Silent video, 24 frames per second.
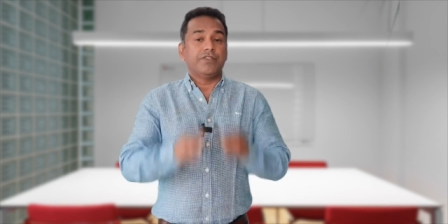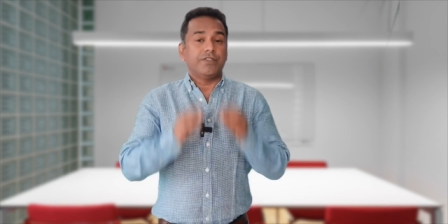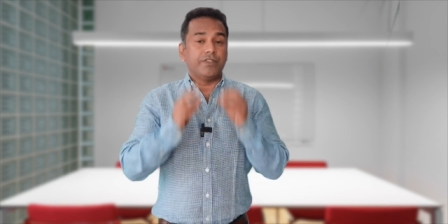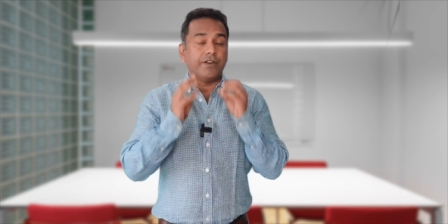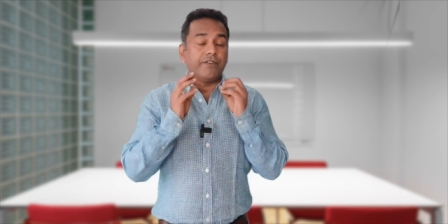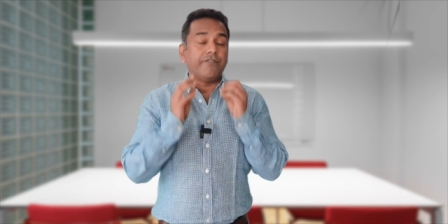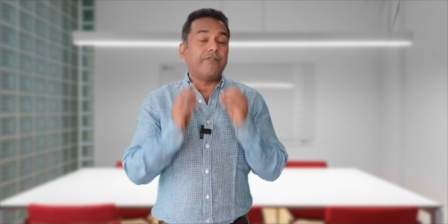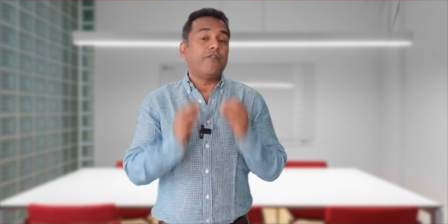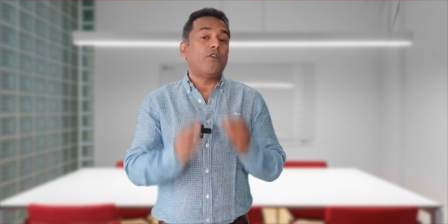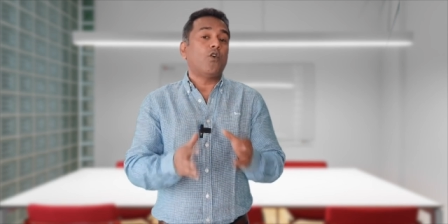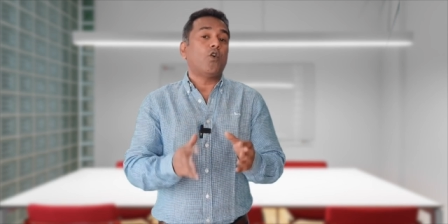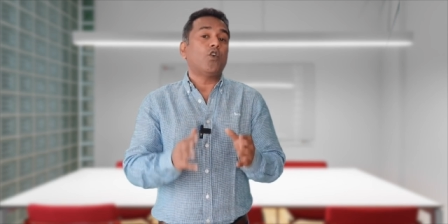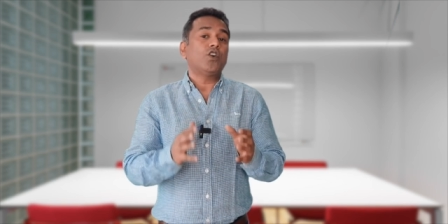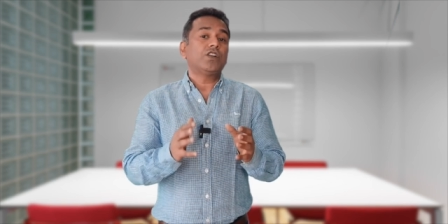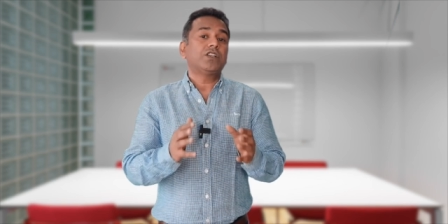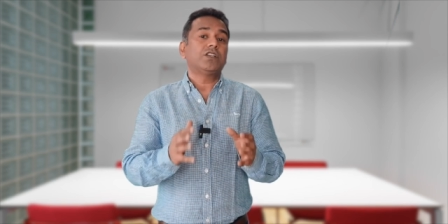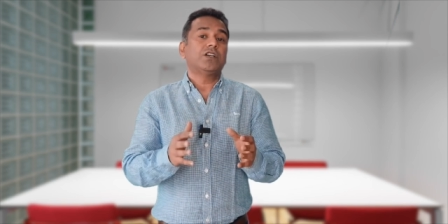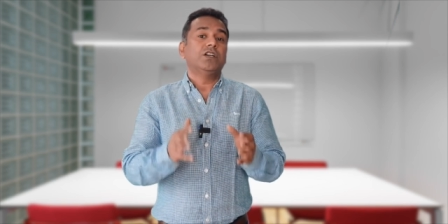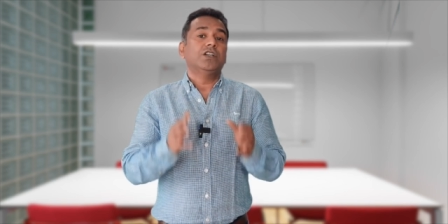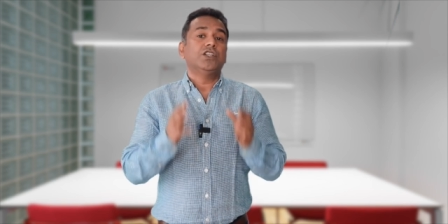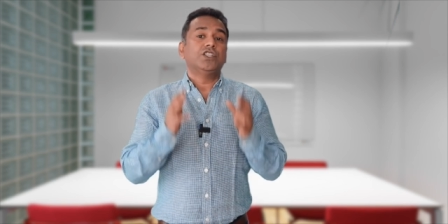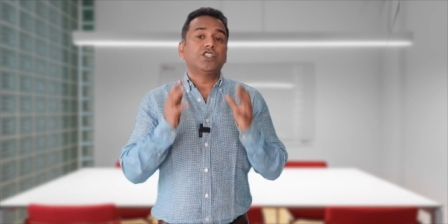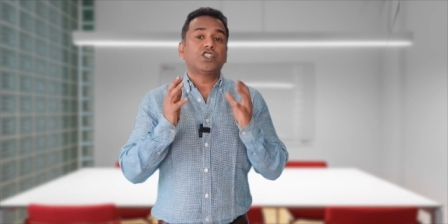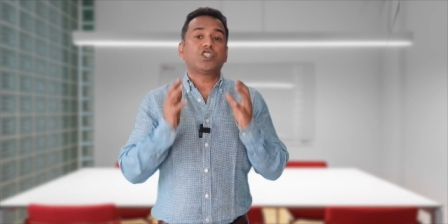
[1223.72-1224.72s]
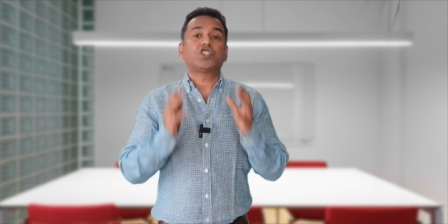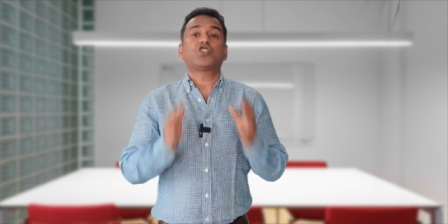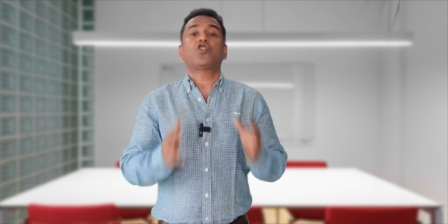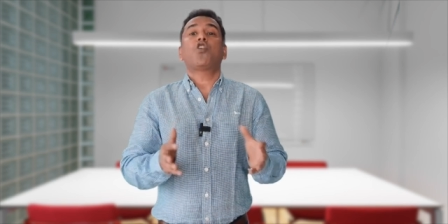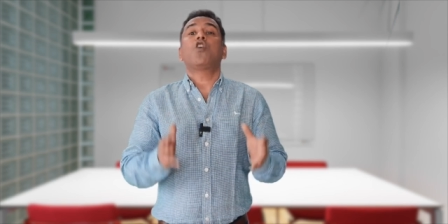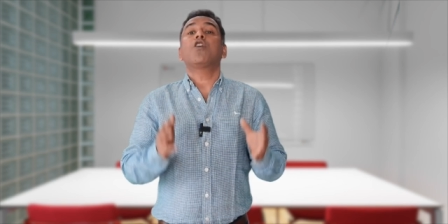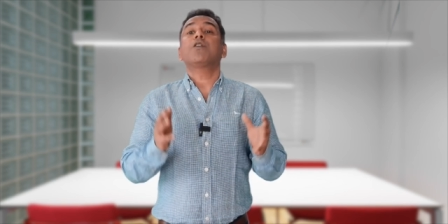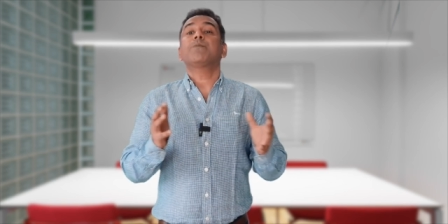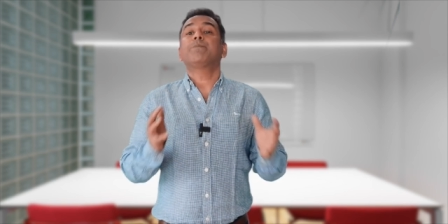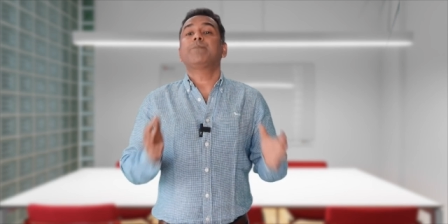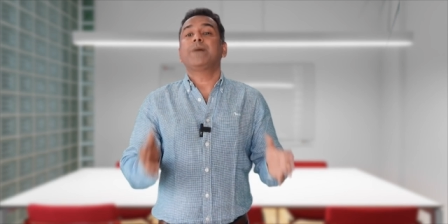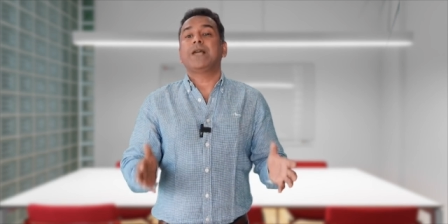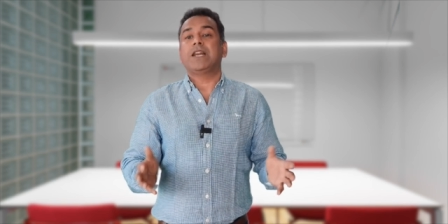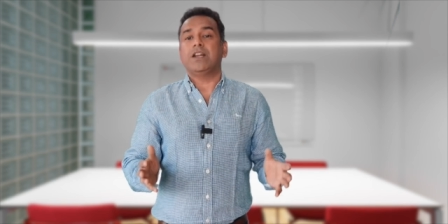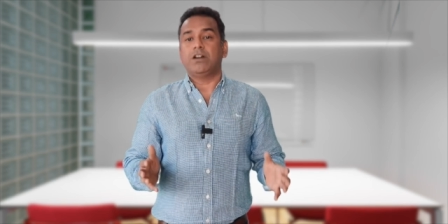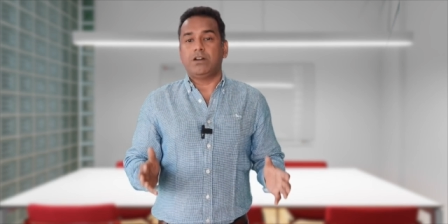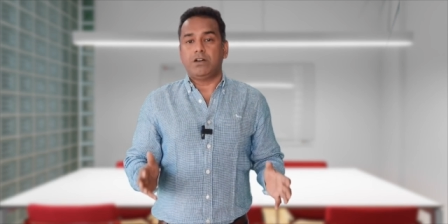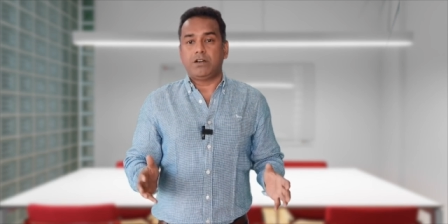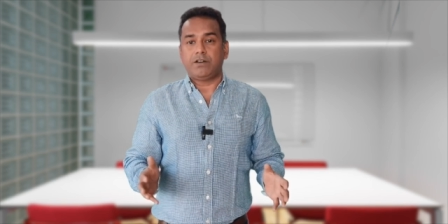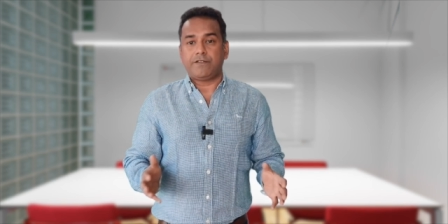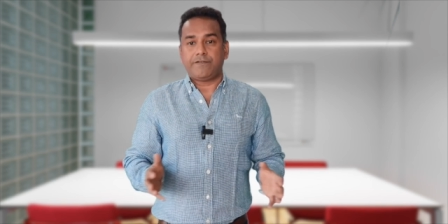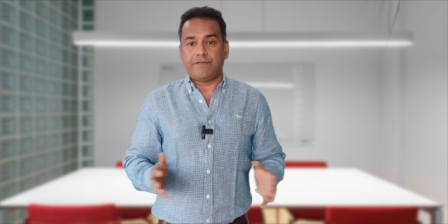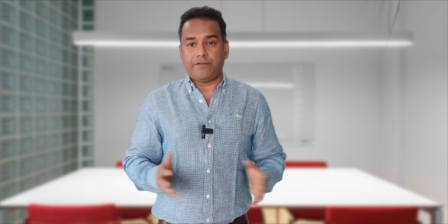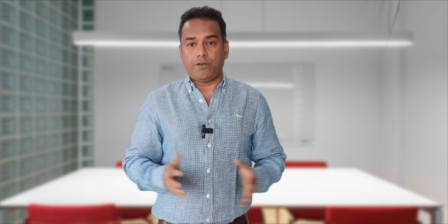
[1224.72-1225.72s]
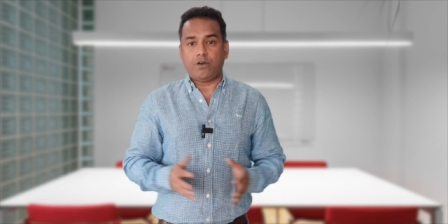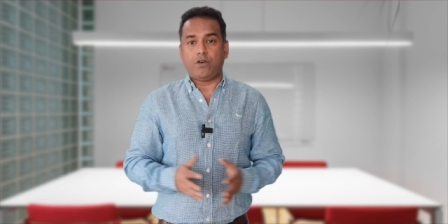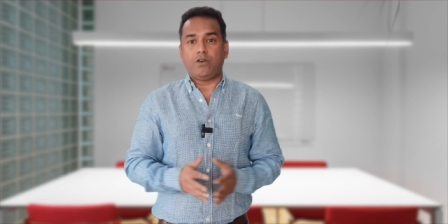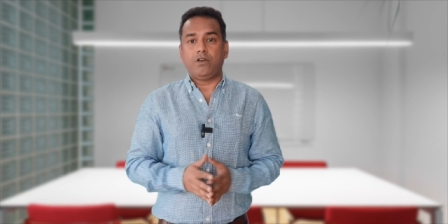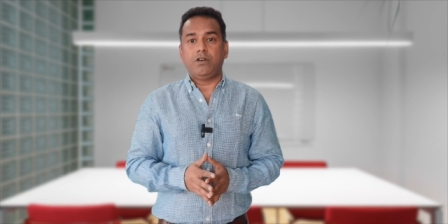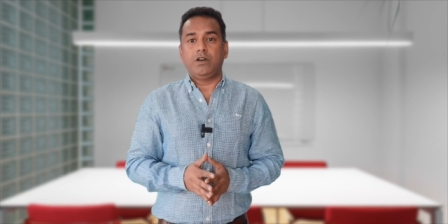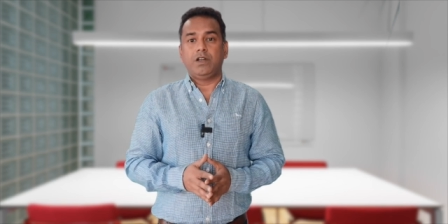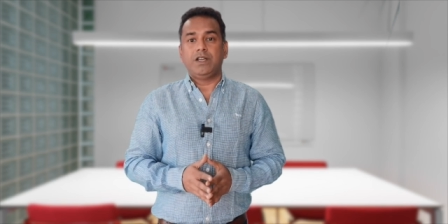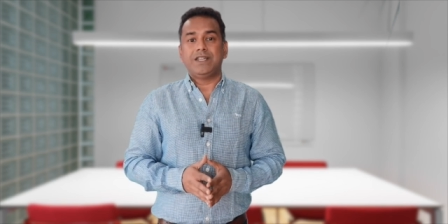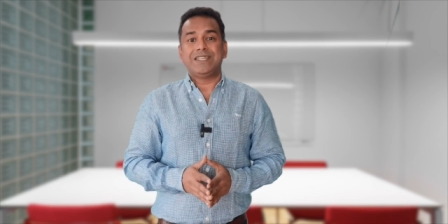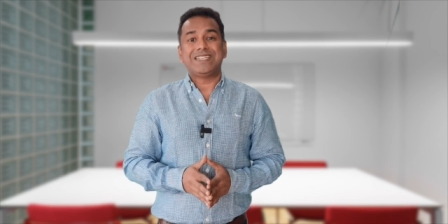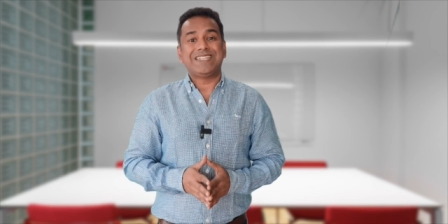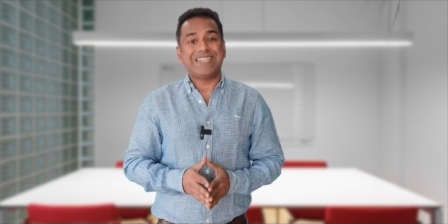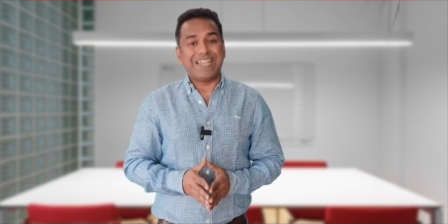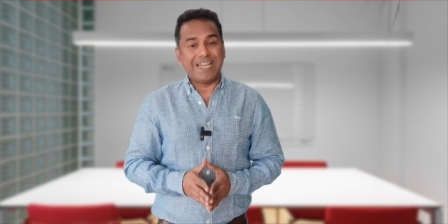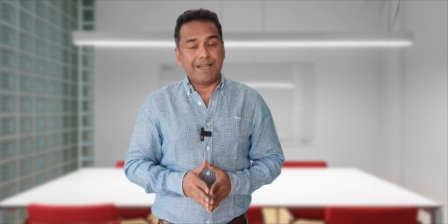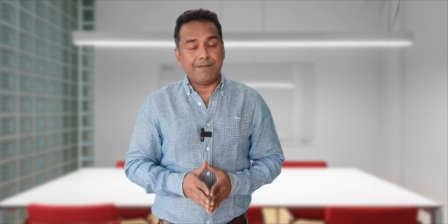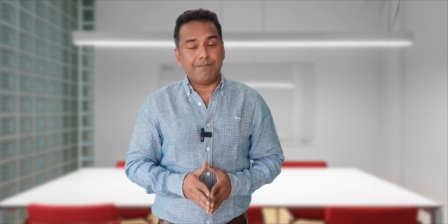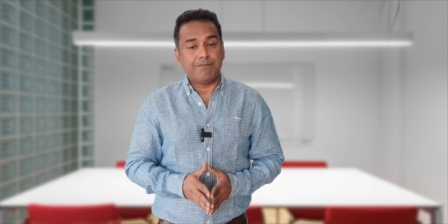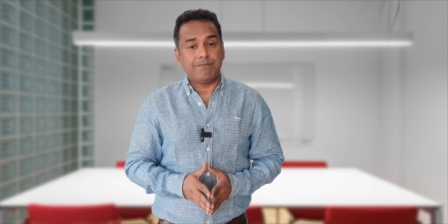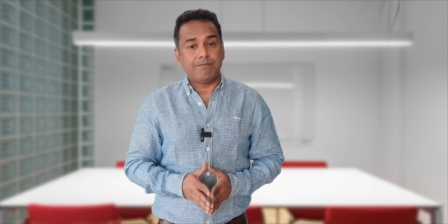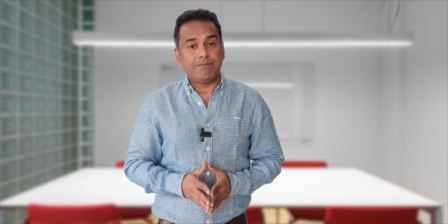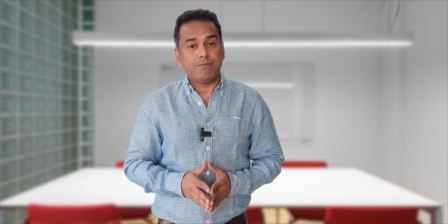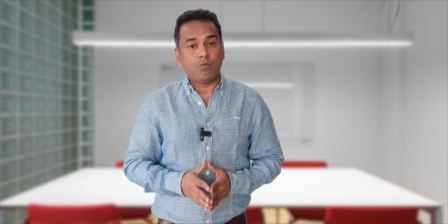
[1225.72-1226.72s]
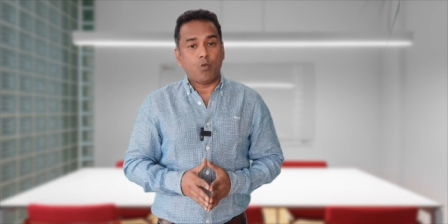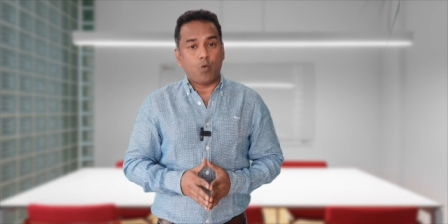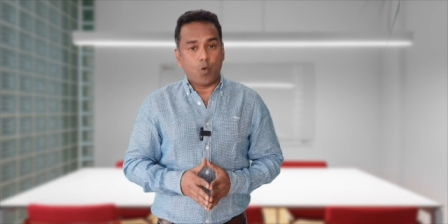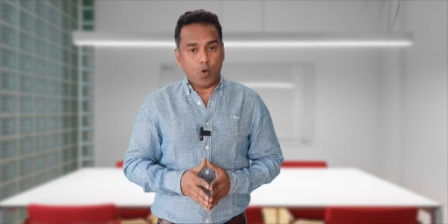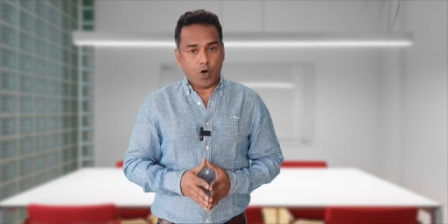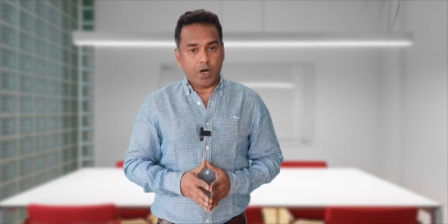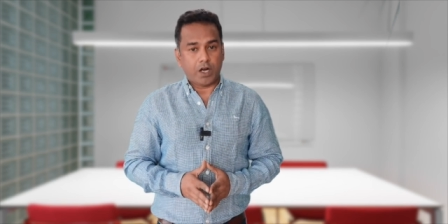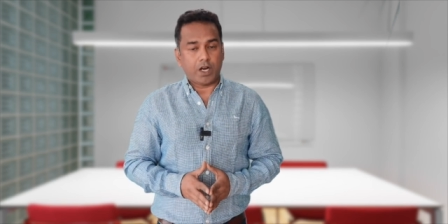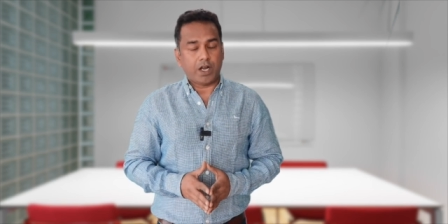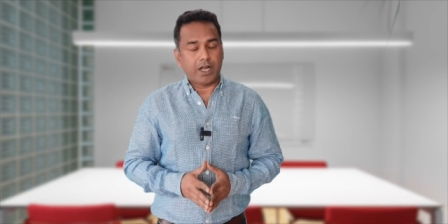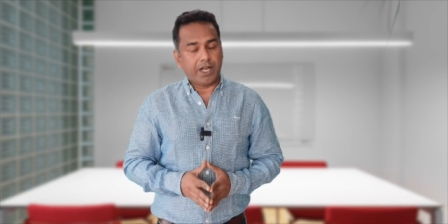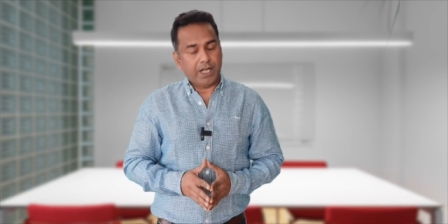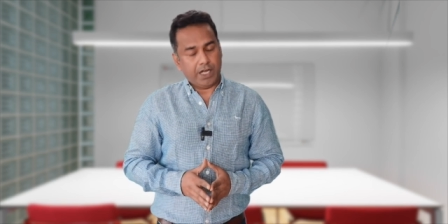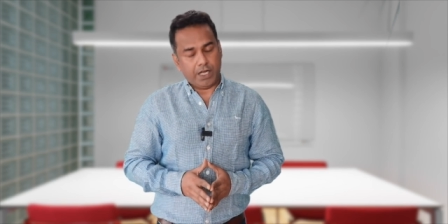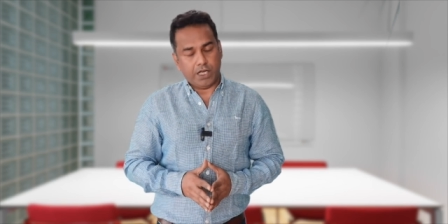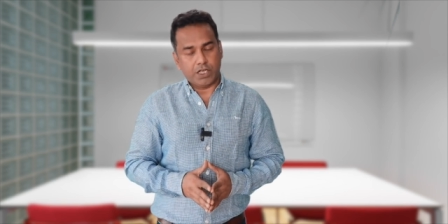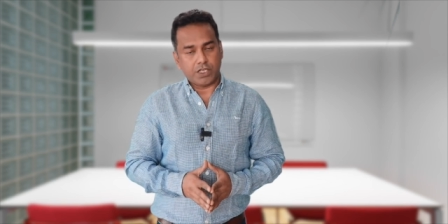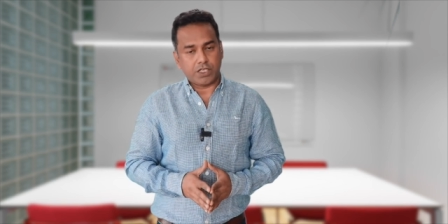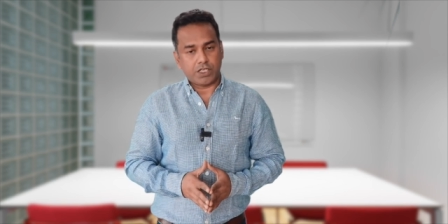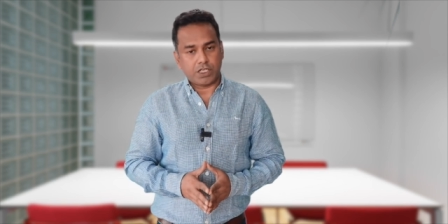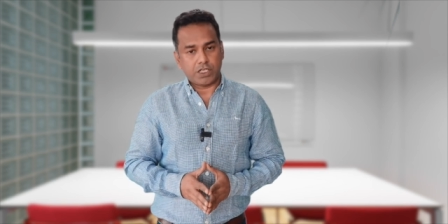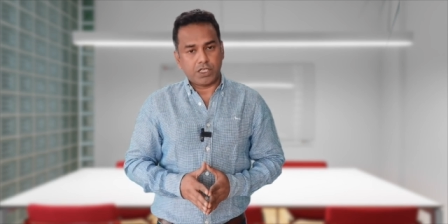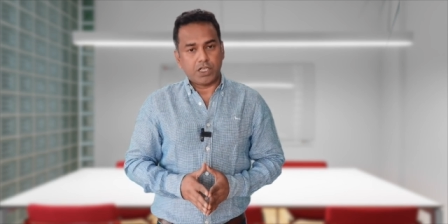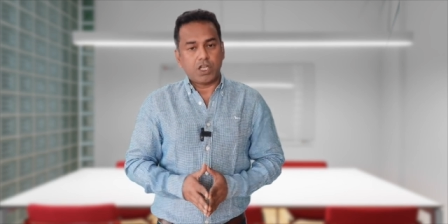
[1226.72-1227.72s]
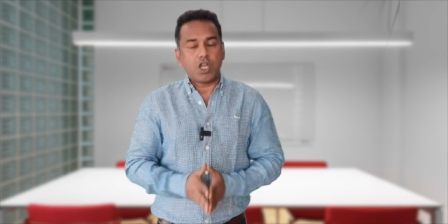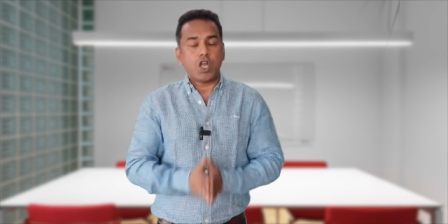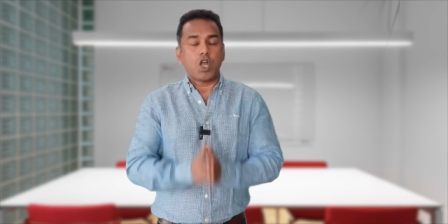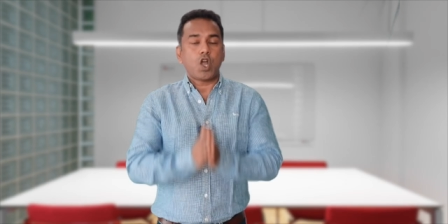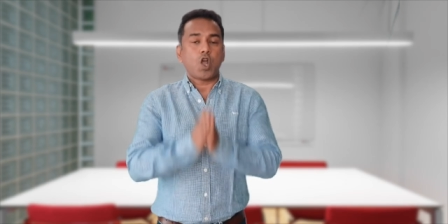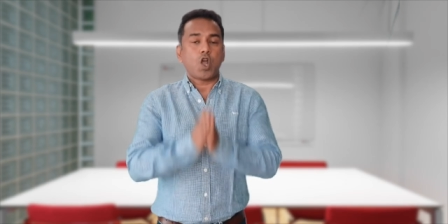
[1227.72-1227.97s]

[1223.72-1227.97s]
The fourth strong pillar for team the is